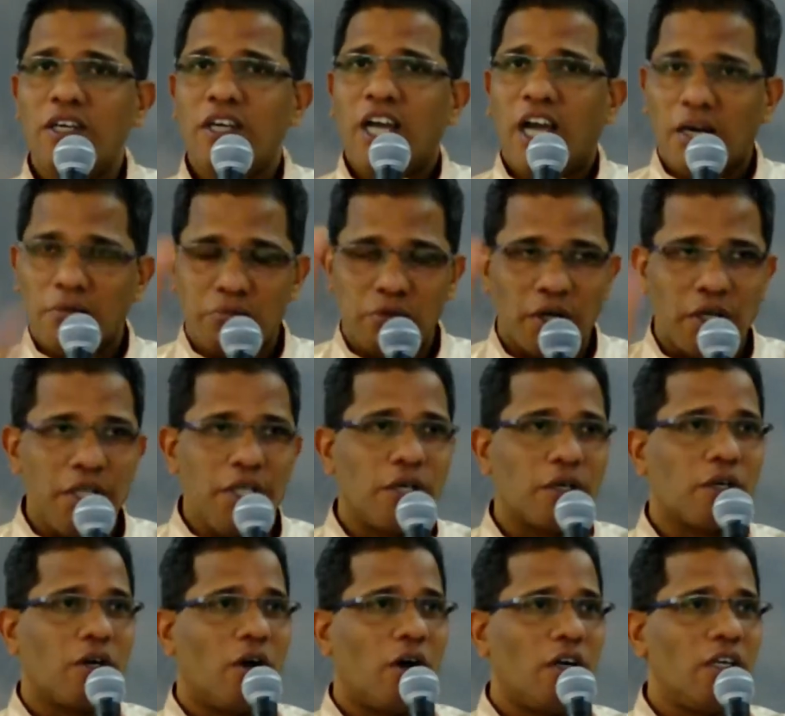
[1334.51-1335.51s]
I'm ready, O
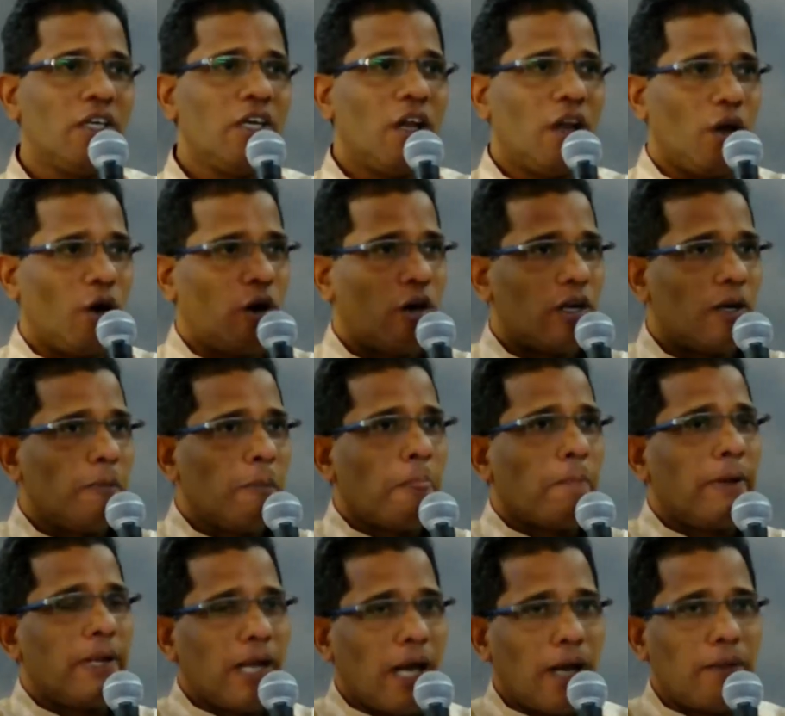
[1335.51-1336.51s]
God. Lord,
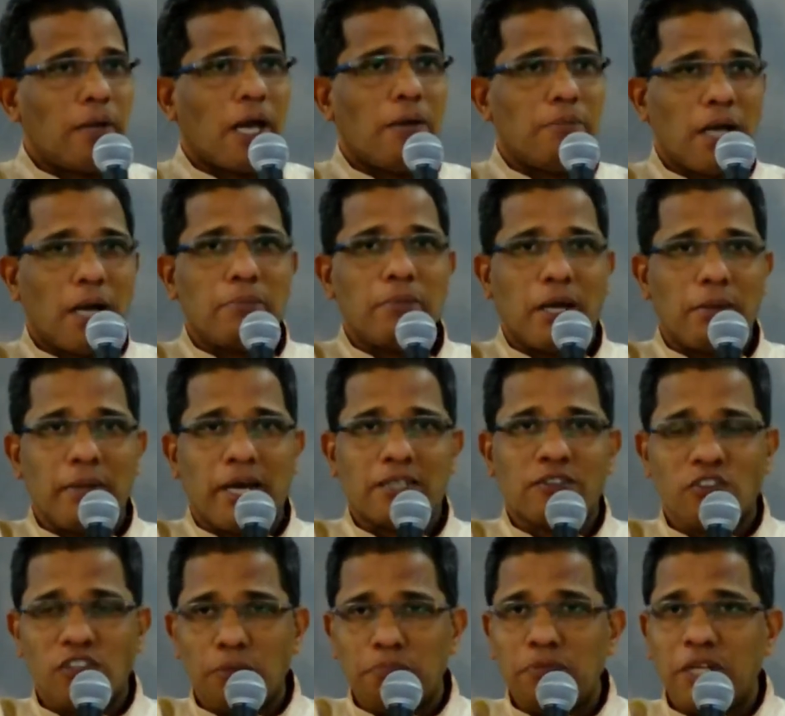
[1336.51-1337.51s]
when I'm, I'm, I'm
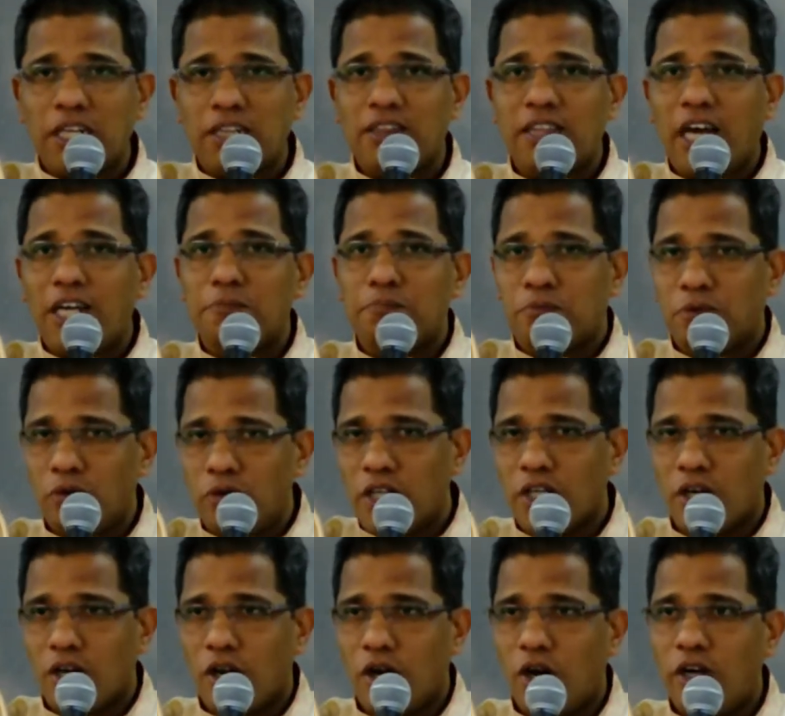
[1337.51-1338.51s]
accepting that pruning,
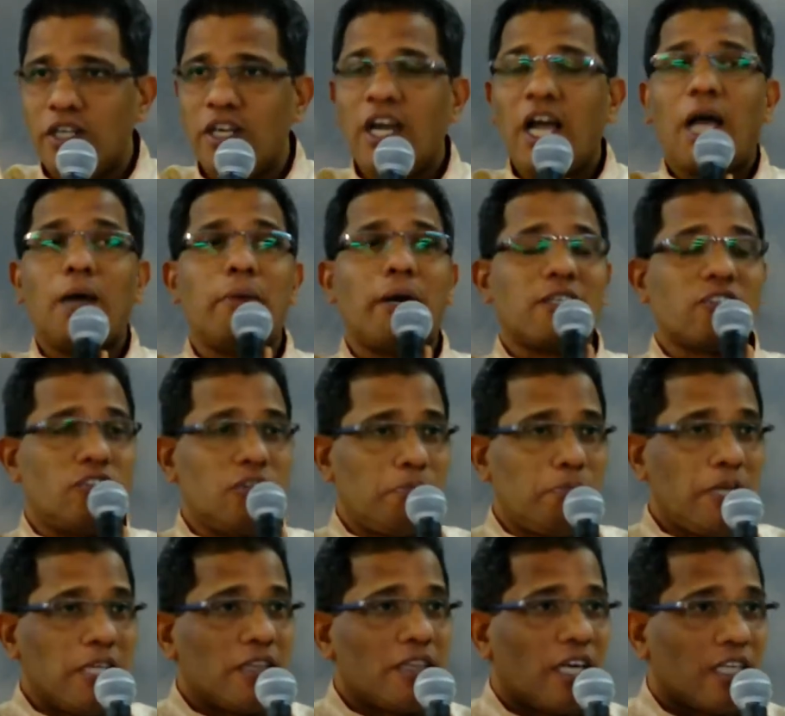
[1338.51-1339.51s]
O Lord. I'm
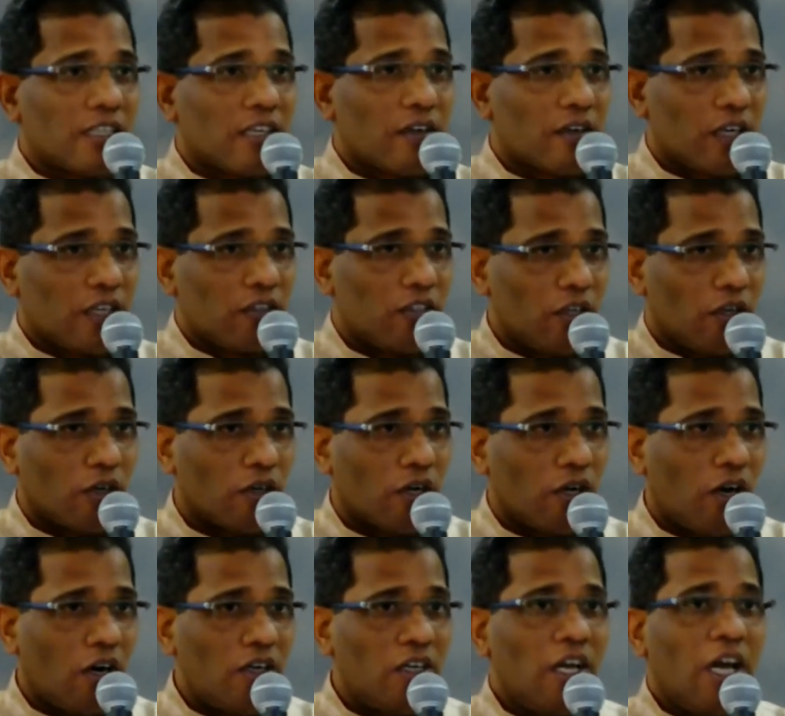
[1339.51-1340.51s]
accepting that correction, O
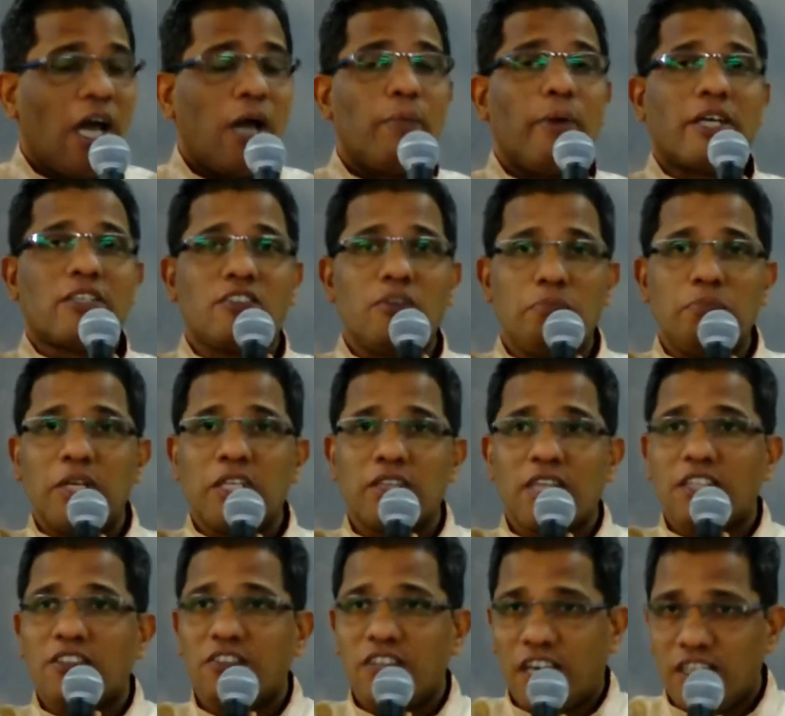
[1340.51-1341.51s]
God. I'm accepting
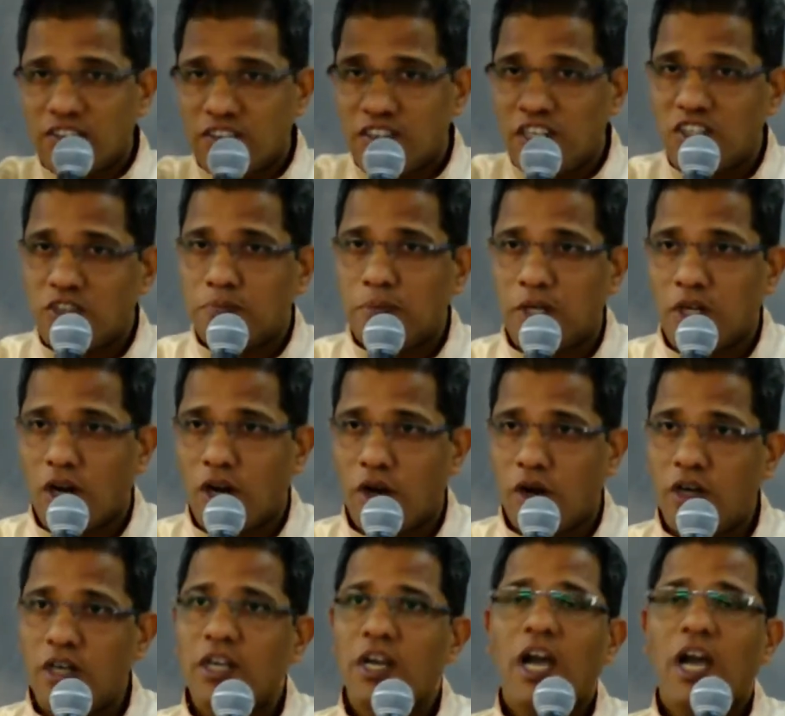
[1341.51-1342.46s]
that chastisement, O Lord.